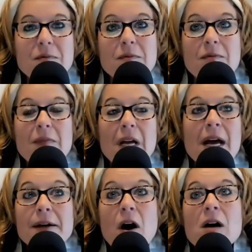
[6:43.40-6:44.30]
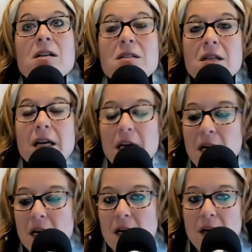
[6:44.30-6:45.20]
And honestly,
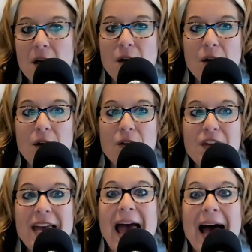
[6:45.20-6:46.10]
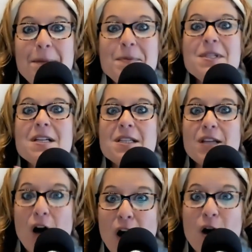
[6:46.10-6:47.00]
the absence
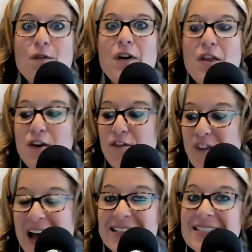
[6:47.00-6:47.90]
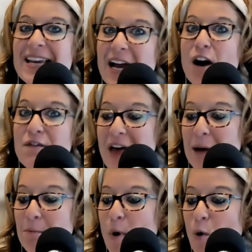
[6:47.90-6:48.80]
of the fasting of that
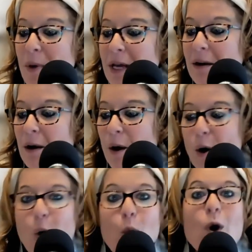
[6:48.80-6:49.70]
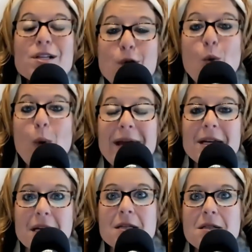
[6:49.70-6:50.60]
moment was a
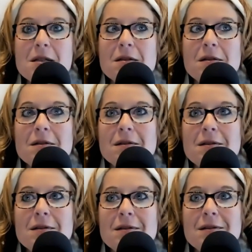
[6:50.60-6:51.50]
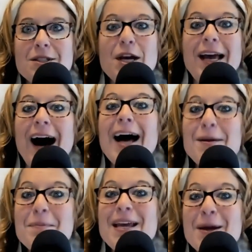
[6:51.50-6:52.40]
witness to God
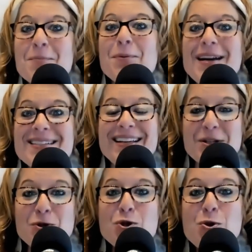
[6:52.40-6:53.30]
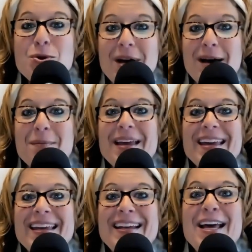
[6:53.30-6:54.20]
being present to them in
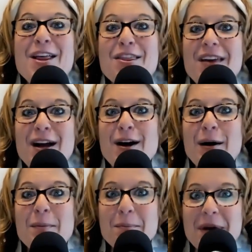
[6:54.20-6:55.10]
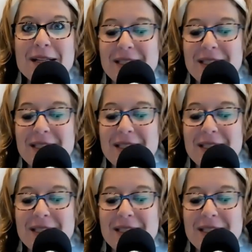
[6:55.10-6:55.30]
their midst.